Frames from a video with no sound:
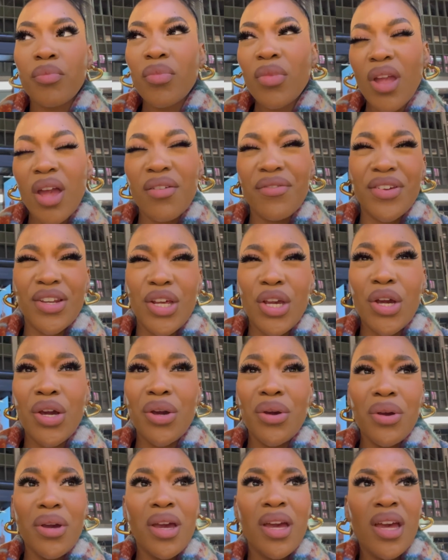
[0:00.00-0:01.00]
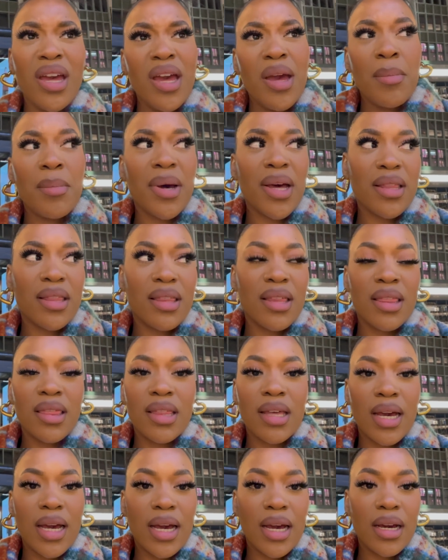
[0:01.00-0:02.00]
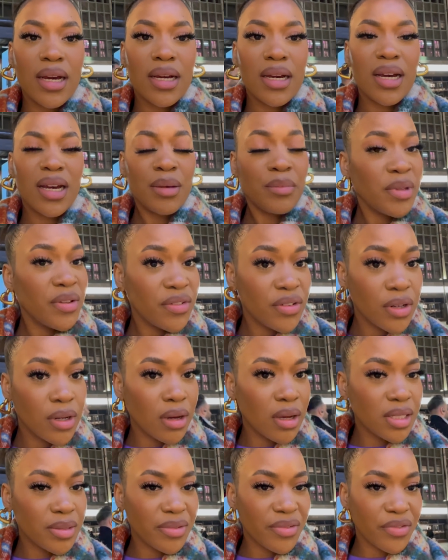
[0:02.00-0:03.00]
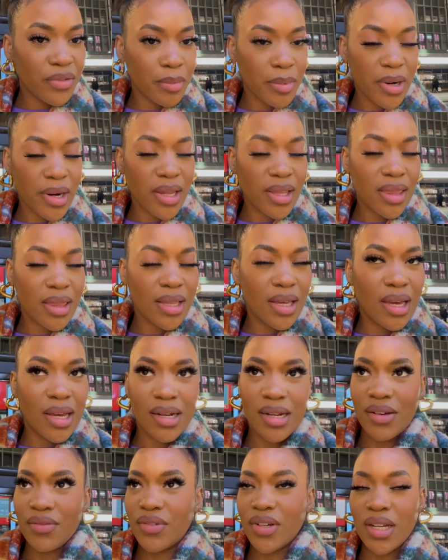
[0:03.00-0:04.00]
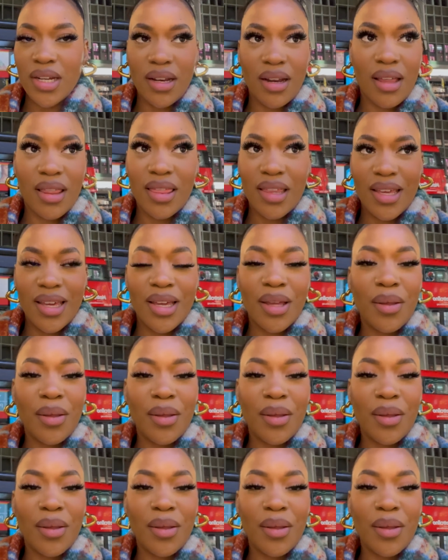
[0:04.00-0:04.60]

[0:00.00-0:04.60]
a video, but other than that I'm even gasping for breath and I've done nothing.